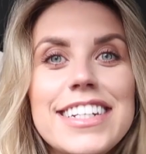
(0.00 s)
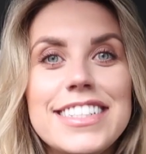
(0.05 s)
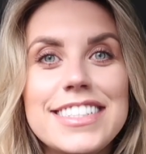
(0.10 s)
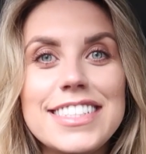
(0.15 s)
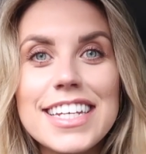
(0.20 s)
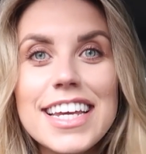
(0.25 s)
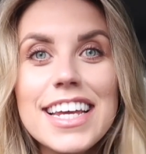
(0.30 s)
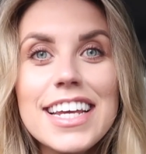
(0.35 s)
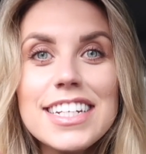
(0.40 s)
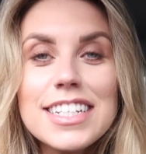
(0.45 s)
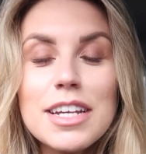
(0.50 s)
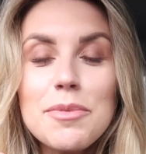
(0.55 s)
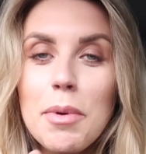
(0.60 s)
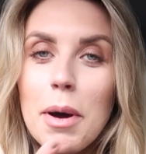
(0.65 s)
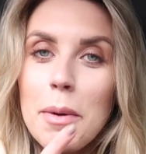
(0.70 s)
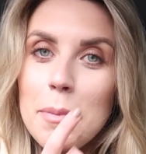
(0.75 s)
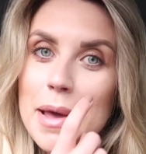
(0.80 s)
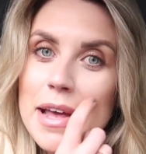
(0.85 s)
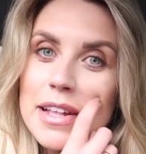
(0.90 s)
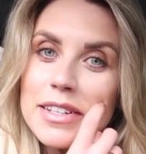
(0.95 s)
I did
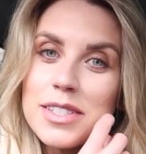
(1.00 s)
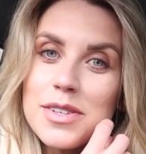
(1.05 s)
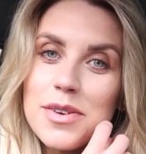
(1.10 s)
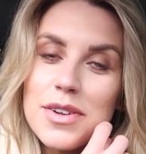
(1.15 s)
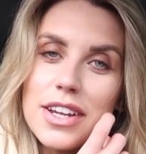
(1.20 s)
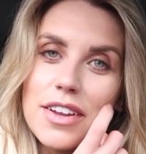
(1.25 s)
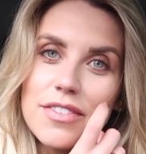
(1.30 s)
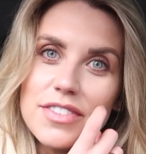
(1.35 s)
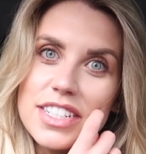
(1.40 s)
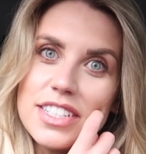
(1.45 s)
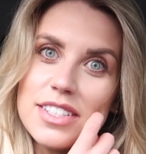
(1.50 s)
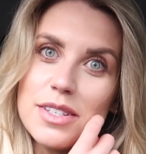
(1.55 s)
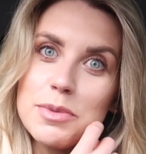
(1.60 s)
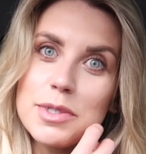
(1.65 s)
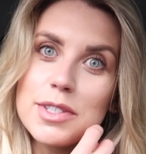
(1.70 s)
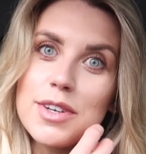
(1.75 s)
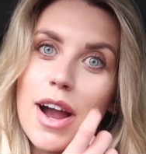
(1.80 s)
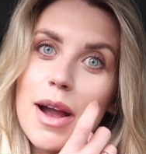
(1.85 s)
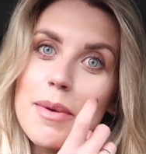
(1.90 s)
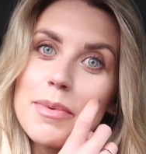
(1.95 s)
bump into a lovely
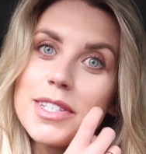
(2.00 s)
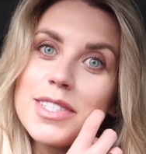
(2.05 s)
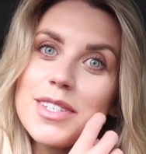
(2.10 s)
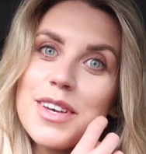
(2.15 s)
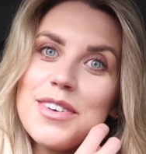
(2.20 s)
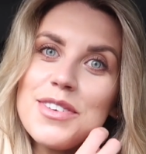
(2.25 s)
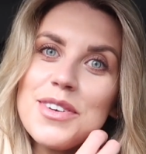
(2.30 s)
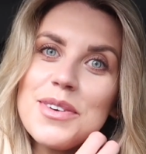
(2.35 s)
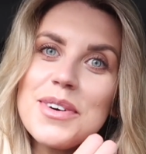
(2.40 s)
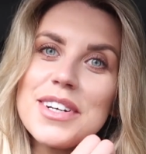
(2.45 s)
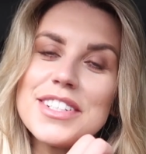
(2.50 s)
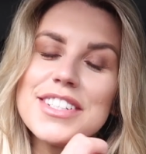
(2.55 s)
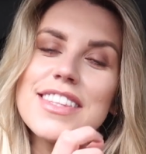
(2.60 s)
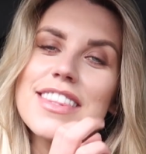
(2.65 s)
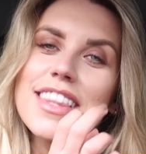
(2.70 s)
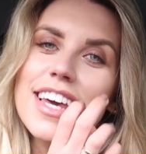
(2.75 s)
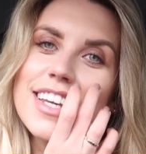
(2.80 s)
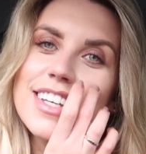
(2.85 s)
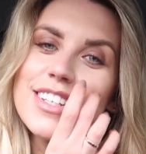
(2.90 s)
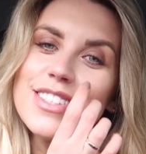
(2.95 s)
subscriber. So if you're
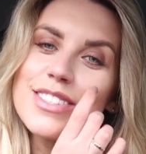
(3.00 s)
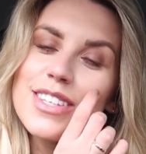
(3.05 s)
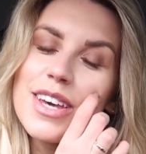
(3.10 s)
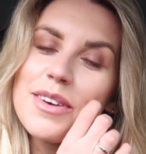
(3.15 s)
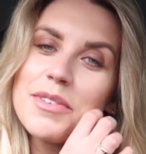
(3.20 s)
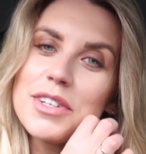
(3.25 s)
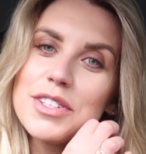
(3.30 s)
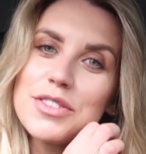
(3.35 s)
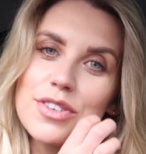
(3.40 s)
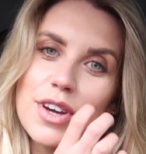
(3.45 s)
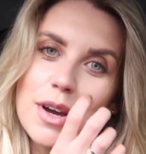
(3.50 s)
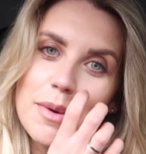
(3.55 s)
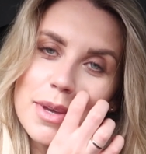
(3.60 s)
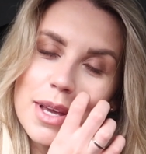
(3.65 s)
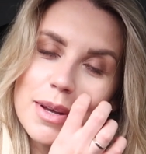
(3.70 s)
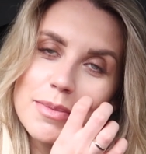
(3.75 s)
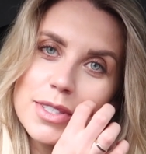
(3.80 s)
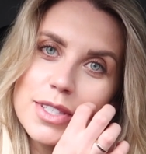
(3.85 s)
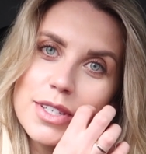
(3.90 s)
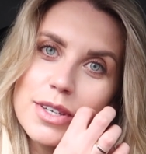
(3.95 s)
watching, thank you so much for
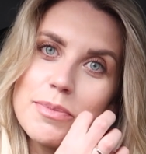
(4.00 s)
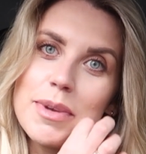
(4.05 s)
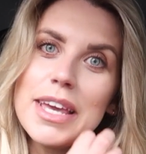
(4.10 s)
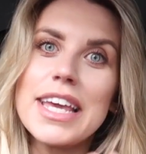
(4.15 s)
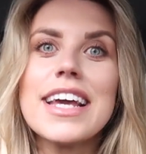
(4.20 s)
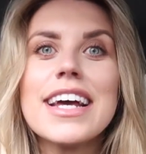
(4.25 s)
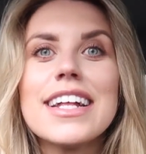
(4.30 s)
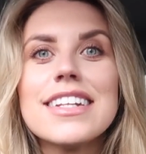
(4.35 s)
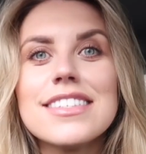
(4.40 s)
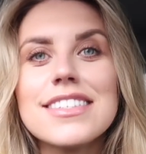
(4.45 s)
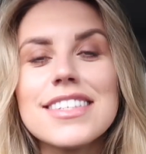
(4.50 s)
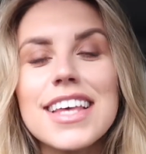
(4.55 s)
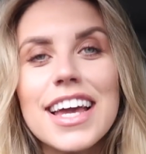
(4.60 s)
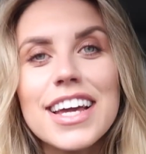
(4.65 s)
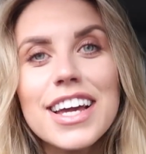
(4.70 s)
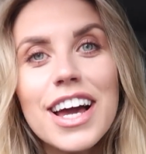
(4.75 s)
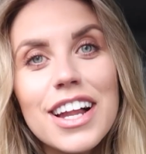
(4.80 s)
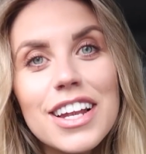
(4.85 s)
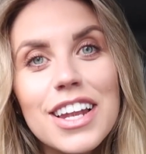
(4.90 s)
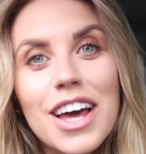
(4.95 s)
coming up to me and
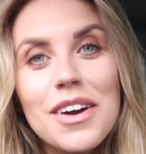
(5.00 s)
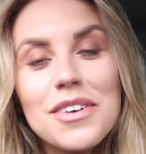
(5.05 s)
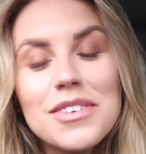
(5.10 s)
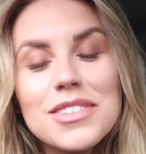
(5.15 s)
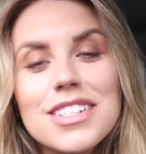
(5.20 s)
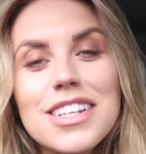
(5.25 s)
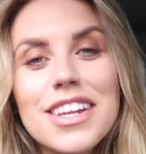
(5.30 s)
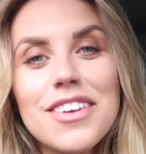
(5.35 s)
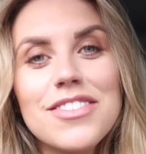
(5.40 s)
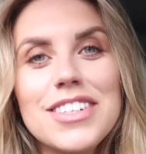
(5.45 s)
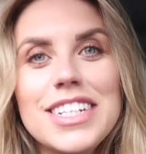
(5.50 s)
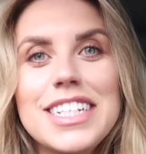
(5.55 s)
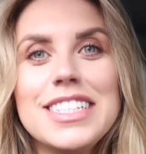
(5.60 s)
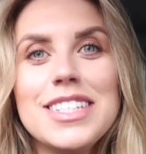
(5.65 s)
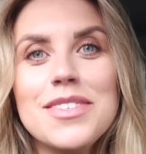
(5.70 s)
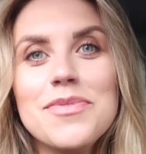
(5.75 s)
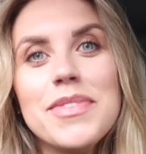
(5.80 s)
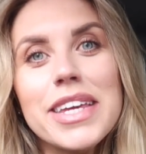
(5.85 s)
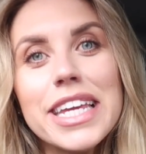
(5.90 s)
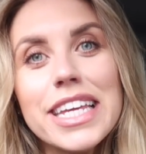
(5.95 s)
saying hello. It was lovely
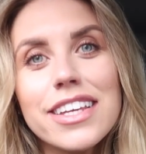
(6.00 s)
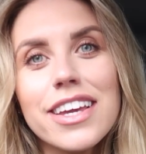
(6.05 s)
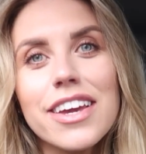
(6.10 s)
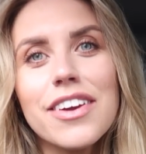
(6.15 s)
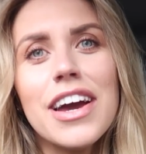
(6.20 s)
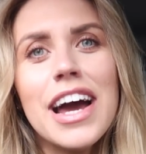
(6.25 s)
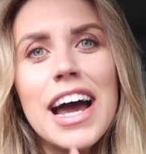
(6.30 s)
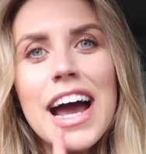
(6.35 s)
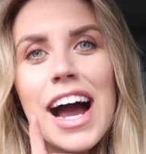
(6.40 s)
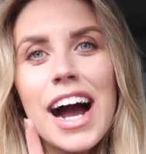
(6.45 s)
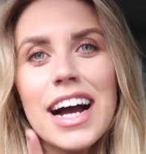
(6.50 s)
to meet you.